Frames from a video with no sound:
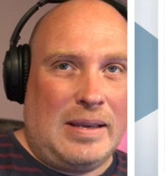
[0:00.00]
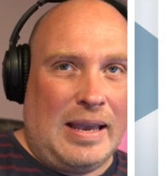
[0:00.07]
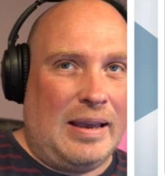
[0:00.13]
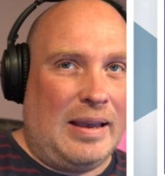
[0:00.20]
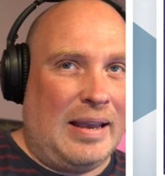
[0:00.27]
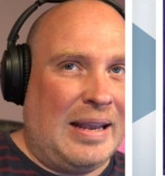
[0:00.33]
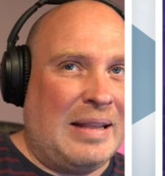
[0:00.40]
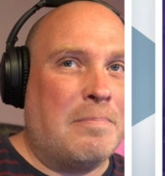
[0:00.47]

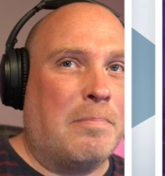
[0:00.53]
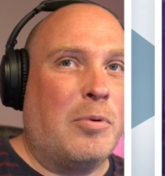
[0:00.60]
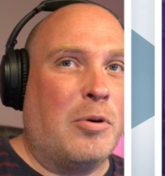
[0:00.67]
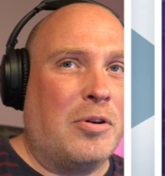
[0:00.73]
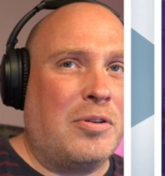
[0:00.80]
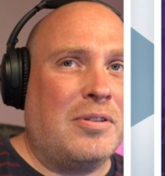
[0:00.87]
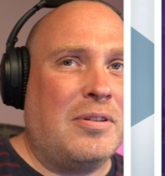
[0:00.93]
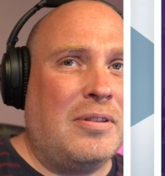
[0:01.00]

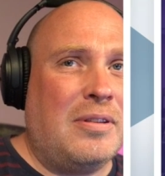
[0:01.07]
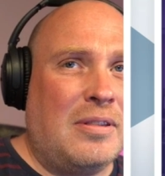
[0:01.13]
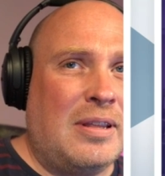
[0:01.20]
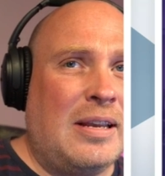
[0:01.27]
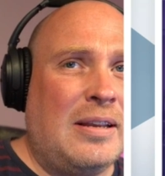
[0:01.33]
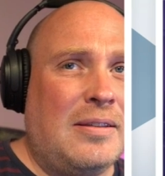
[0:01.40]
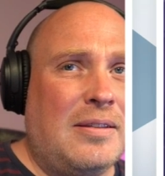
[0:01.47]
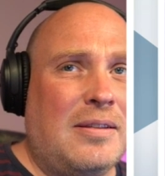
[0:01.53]
in-person
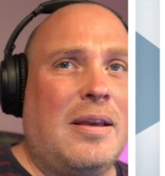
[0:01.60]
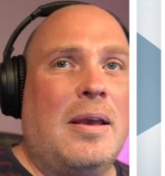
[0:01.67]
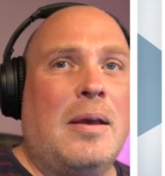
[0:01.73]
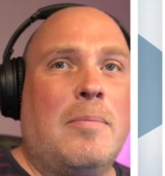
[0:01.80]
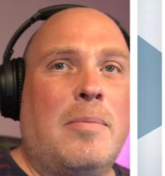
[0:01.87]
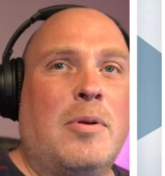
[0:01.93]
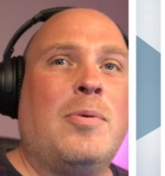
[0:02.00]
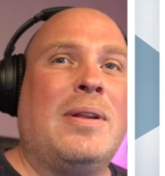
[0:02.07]
things,
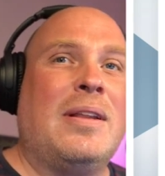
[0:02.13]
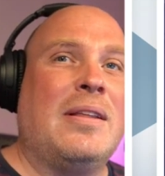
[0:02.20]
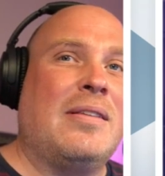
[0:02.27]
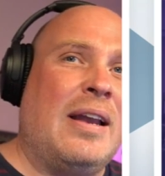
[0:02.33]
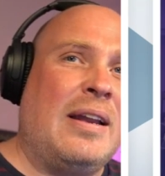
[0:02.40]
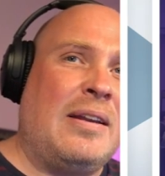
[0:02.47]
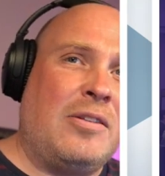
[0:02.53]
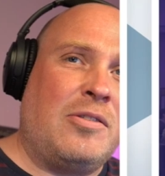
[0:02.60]
but we
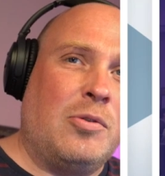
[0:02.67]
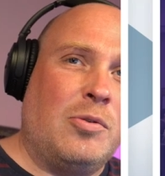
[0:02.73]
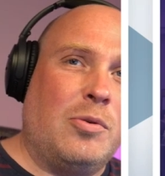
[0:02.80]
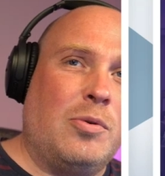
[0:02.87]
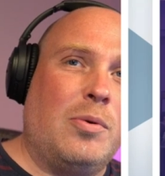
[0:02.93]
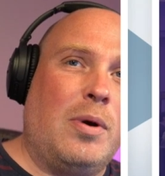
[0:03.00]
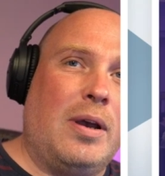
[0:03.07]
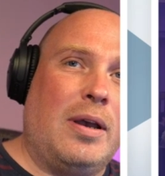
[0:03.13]
decided
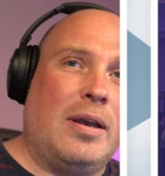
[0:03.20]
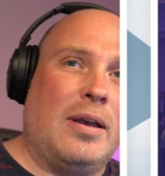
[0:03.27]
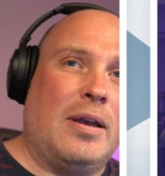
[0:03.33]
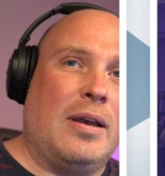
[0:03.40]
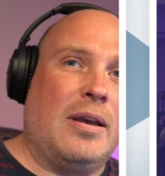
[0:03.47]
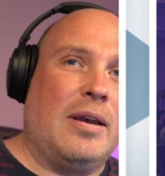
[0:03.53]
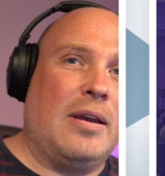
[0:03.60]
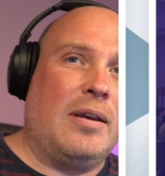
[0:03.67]
to
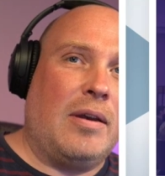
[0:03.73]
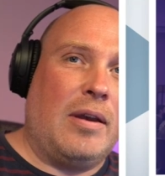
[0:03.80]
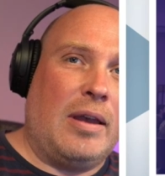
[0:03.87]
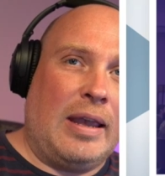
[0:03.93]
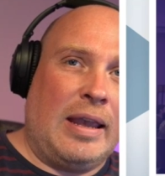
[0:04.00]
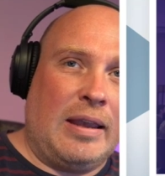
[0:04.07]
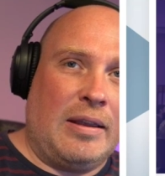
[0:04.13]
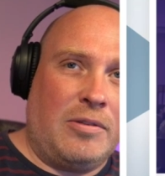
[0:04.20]

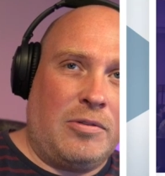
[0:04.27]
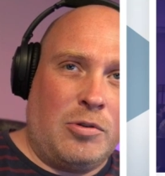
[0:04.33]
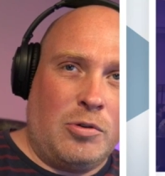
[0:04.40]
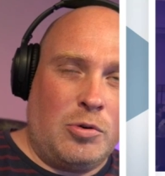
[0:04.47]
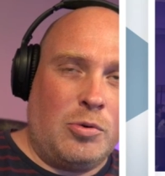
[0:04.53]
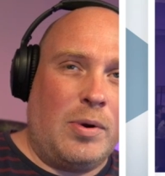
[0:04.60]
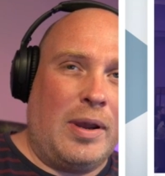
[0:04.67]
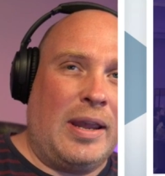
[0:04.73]

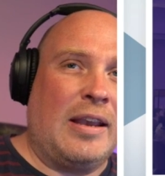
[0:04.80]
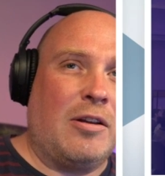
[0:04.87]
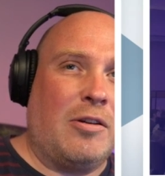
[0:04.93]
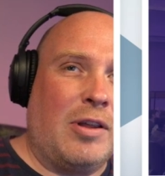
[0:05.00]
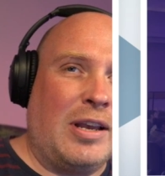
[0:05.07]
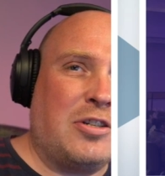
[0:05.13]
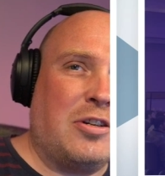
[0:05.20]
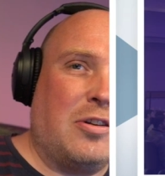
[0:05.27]
do a
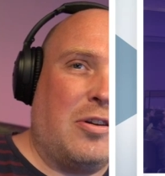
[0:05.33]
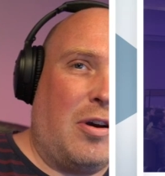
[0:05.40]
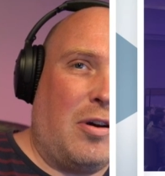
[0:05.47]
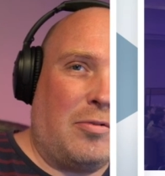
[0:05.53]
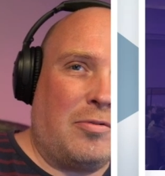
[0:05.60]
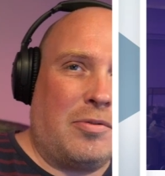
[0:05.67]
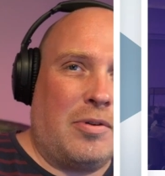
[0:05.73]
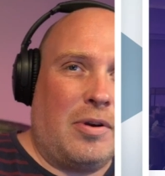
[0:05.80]
collection
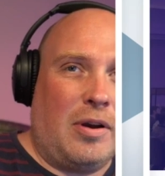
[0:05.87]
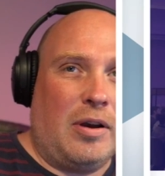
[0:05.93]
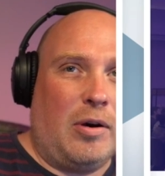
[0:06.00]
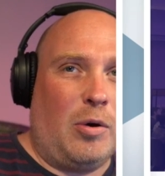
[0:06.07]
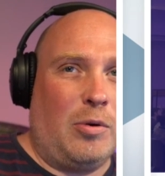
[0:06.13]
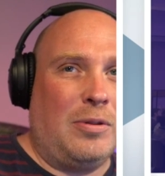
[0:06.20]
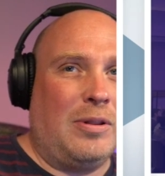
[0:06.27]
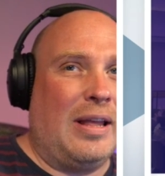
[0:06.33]
of
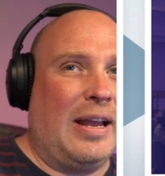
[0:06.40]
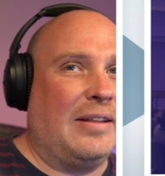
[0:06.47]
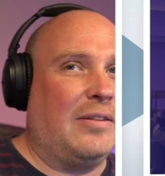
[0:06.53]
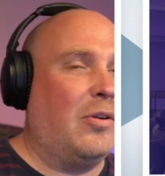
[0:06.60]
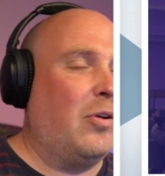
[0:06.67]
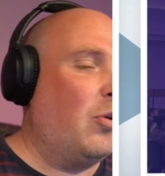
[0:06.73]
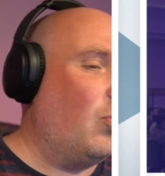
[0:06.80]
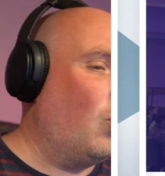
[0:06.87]
online
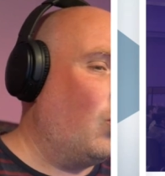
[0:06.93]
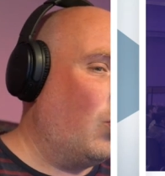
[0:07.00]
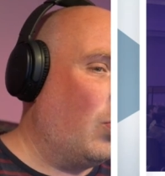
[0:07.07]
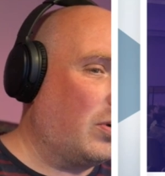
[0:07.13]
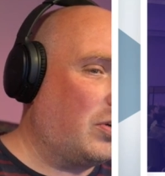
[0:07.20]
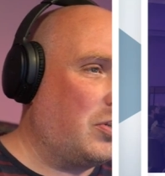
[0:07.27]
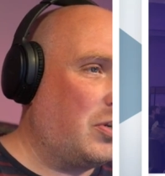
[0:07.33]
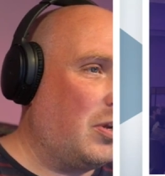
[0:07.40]

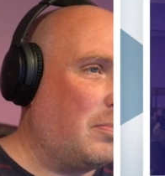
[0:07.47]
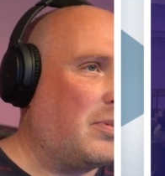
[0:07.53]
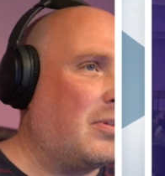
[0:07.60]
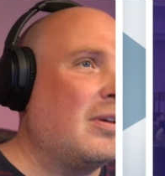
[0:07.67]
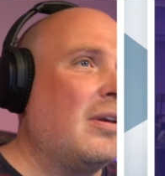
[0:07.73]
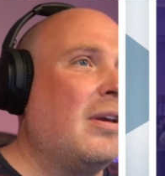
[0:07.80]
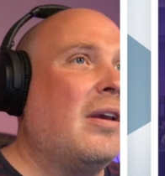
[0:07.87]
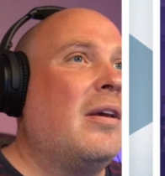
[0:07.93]
workshops.
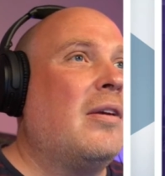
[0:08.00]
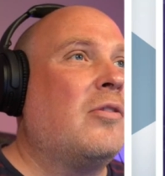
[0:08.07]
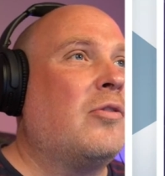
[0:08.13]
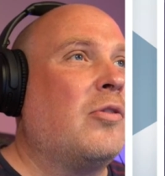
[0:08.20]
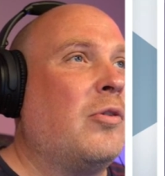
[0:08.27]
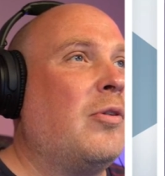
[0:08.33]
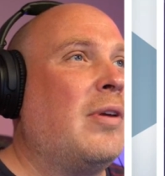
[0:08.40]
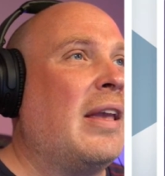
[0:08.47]
So
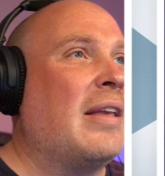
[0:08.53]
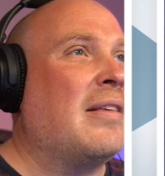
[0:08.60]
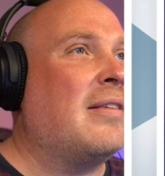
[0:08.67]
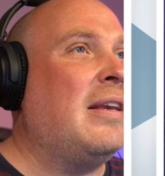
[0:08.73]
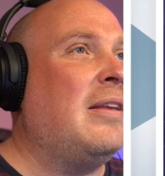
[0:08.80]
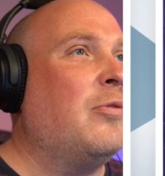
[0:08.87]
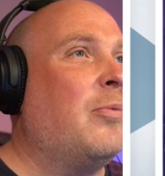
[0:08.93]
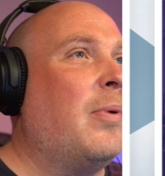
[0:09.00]
you can
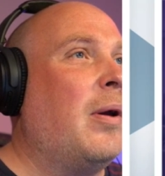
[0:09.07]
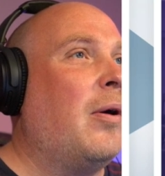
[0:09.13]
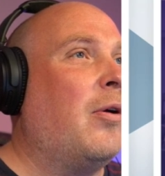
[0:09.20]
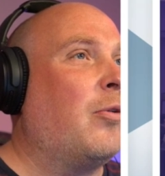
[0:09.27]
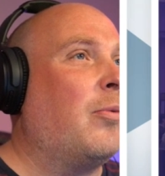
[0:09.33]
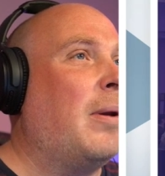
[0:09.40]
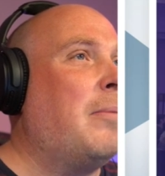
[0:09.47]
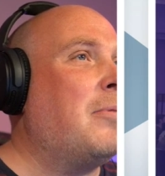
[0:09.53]
see our
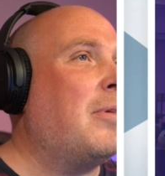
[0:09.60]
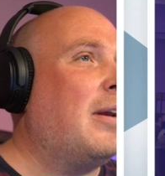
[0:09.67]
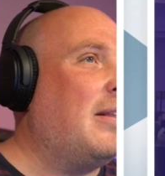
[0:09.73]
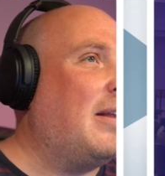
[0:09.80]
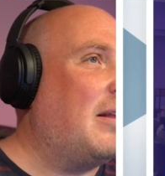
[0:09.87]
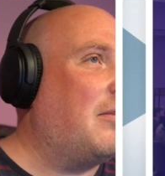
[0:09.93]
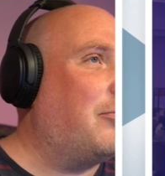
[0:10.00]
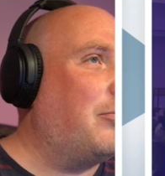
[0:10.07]

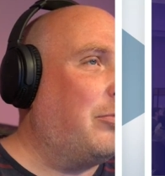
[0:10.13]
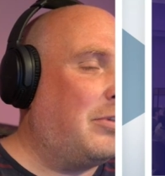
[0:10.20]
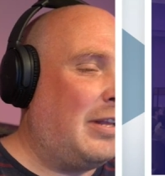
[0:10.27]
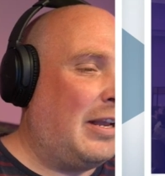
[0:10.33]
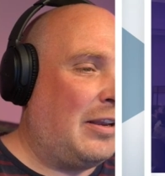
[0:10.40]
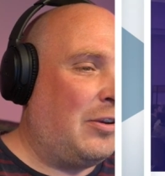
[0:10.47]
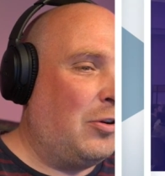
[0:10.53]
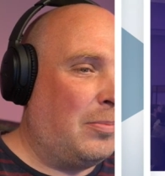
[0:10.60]
website at
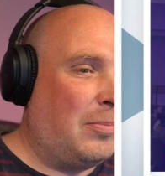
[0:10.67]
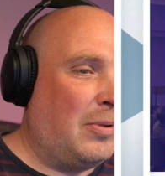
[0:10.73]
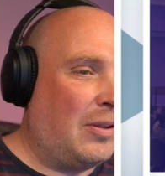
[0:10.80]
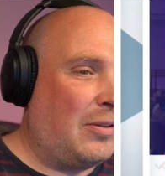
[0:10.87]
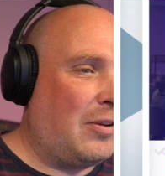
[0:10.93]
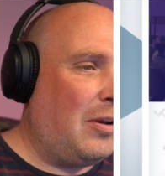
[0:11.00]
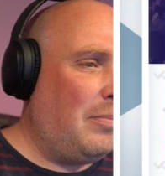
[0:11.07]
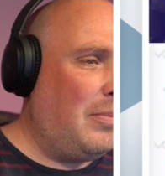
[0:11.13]

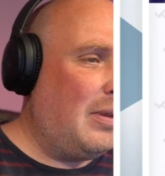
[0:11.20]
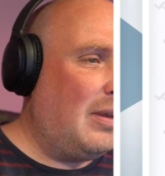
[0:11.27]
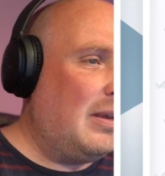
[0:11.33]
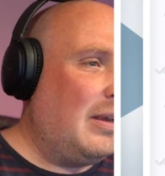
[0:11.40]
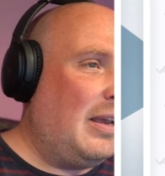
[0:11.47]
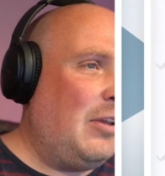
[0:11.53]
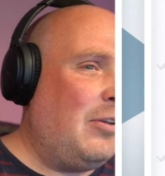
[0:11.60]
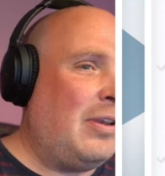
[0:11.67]
fullstackeurope.com,
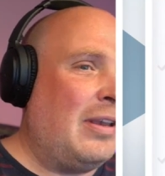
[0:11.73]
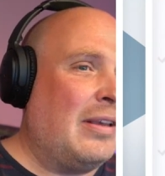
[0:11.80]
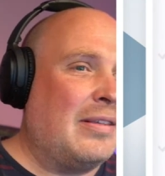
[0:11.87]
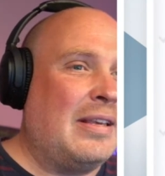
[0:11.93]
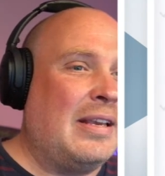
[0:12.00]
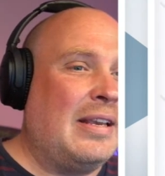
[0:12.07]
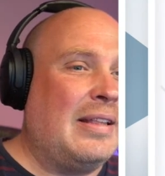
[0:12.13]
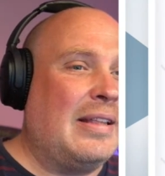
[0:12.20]
and you can
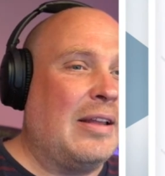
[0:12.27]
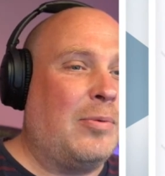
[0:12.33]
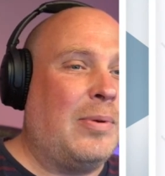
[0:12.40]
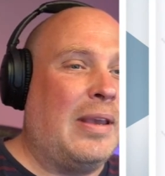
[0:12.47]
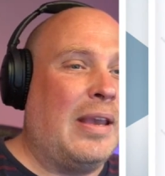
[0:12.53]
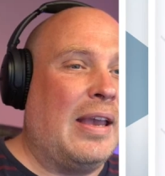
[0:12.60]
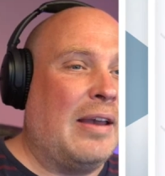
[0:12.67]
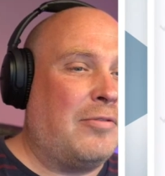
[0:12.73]
see that
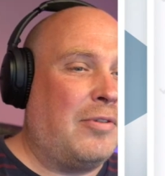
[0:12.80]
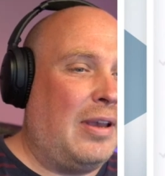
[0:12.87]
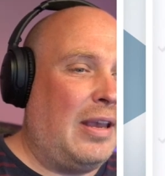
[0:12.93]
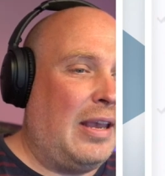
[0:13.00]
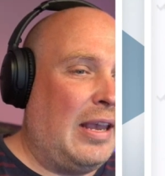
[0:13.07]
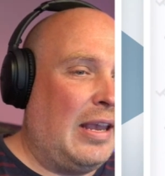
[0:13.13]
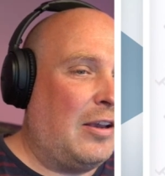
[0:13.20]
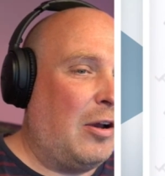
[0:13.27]
we have
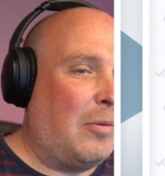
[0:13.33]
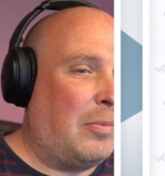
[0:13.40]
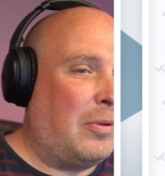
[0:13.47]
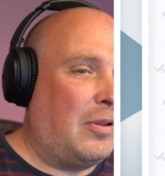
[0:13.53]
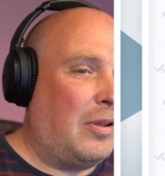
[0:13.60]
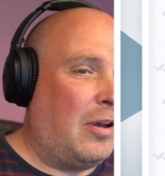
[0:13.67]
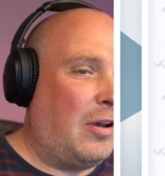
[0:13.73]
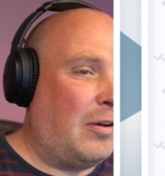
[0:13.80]
a
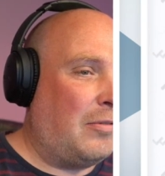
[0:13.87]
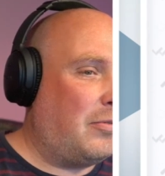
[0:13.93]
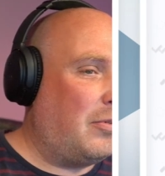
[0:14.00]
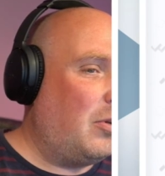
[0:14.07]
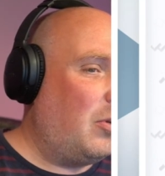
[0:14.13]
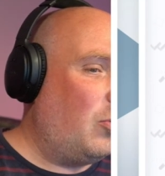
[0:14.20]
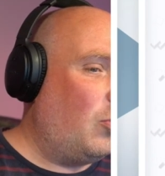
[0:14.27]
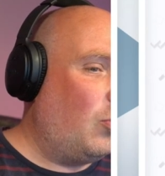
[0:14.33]
couple of
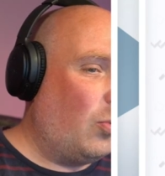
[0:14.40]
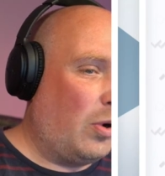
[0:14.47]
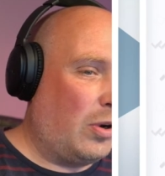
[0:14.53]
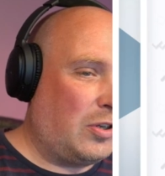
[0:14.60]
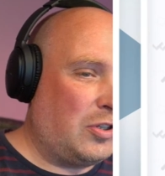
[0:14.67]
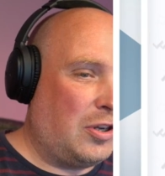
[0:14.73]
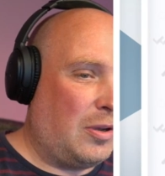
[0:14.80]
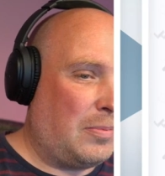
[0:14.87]

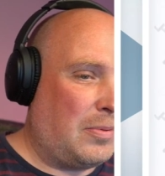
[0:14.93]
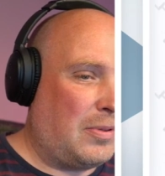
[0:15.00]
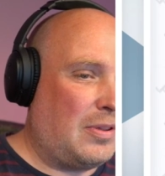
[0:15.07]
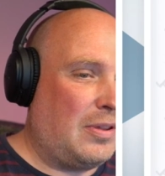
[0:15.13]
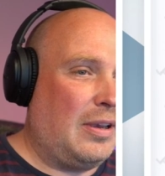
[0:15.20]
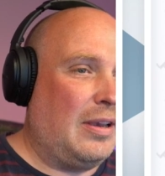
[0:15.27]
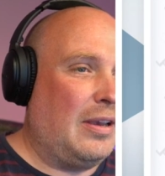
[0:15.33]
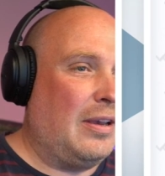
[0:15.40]
workshops
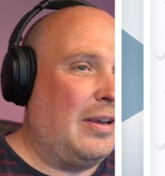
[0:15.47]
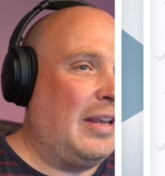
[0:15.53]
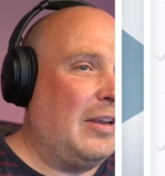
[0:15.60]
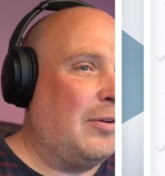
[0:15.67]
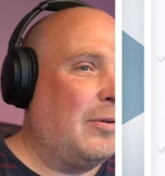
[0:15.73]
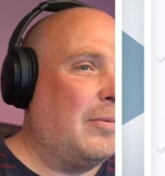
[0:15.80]
here.